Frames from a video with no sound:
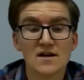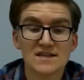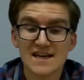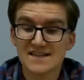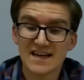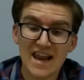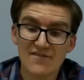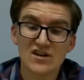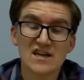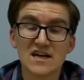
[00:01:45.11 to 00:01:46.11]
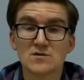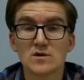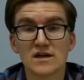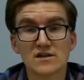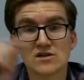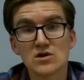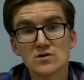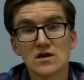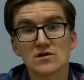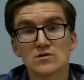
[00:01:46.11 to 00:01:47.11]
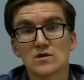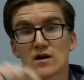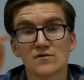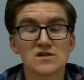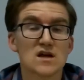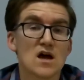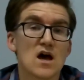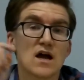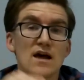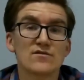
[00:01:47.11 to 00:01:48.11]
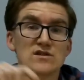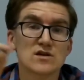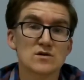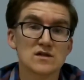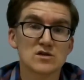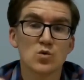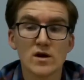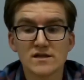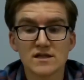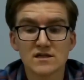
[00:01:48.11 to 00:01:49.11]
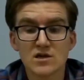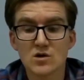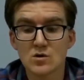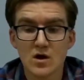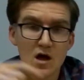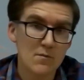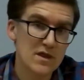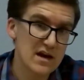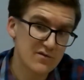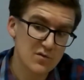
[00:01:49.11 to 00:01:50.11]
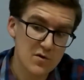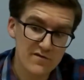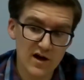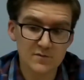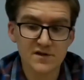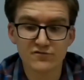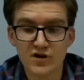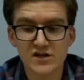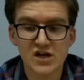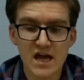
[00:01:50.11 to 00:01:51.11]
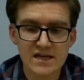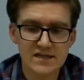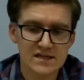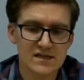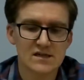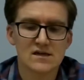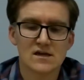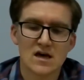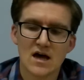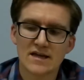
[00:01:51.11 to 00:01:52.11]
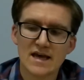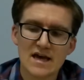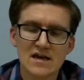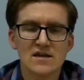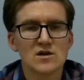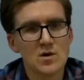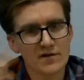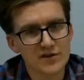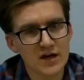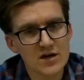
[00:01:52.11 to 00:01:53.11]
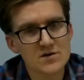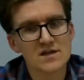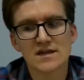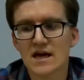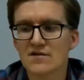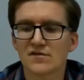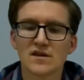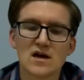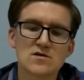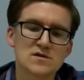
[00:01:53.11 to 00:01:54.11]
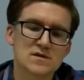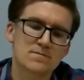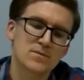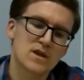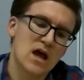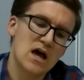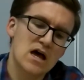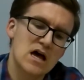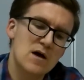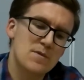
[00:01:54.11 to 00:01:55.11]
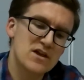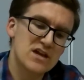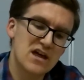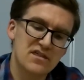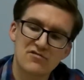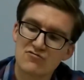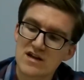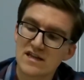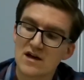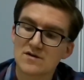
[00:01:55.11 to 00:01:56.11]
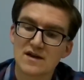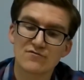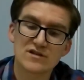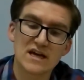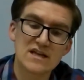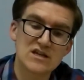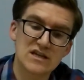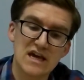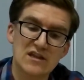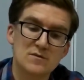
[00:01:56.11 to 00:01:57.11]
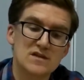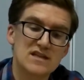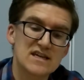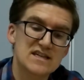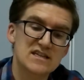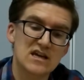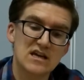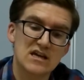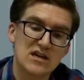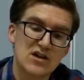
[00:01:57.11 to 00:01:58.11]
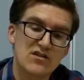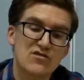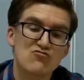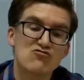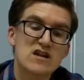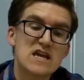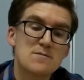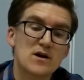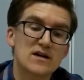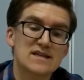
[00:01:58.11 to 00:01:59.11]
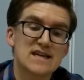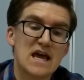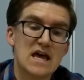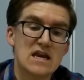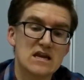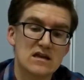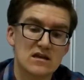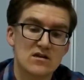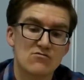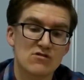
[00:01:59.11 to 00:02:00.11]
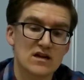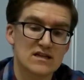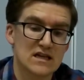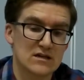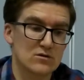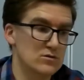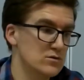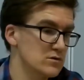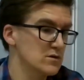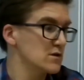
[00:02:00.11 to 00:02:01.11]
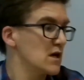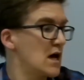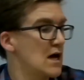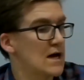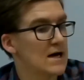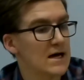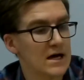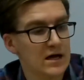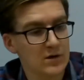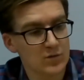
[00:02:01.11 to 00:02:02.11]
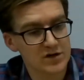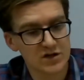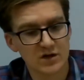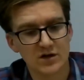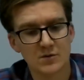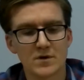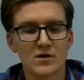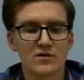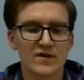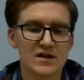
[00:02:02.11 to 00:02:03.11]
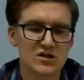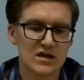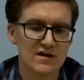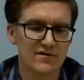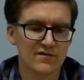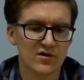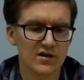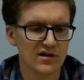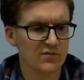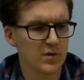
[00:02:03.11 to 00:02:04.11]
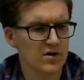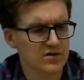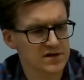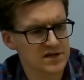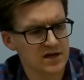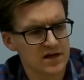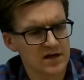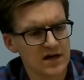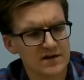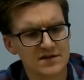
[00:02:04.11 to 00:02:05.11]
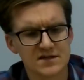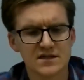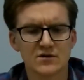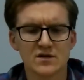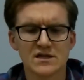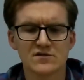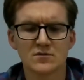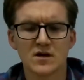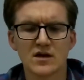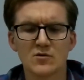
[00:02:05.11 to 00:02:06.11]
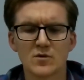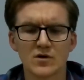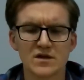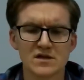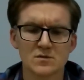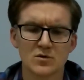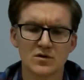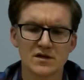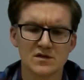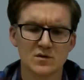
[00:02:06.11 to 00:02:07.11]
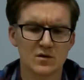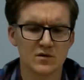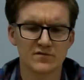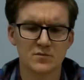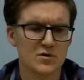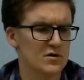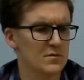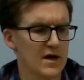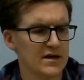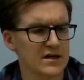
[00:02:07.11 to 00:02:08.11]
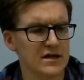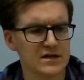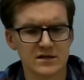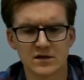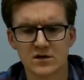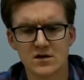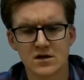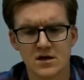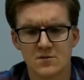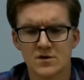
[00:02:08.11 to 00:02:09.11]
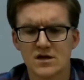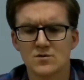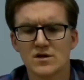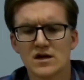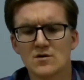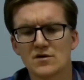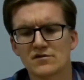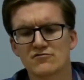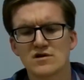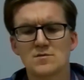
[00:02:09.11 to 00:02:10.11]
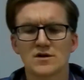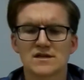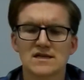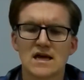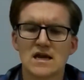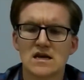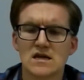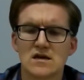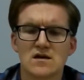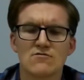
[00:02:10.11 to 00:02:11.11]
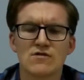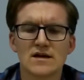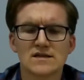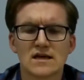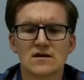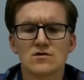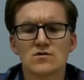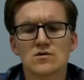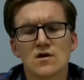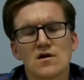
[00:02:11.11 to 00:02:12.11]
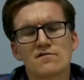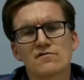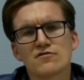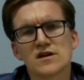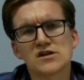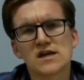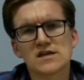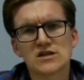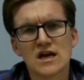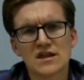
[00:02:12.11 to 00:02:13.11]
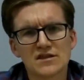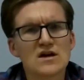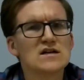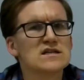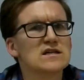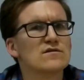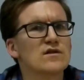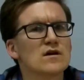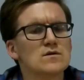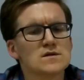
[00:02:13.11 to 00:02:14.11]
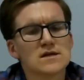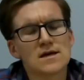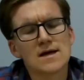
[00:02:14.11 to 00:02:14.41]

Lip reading: So that's 11 days where you get two turtle doves. 11 twos is 22. But then if we move it up to French hens, again, you have to lose a day for those. But you get three of those every day that you get them. So this is a 3 by 10 rectangle, which I build eventually if I've got enough blocks. I had to steal these from my little boy this morning, so I'll have to put them back again tonight. But there we go, a 3 by 10 rectangle for French hens. You get 30 of those.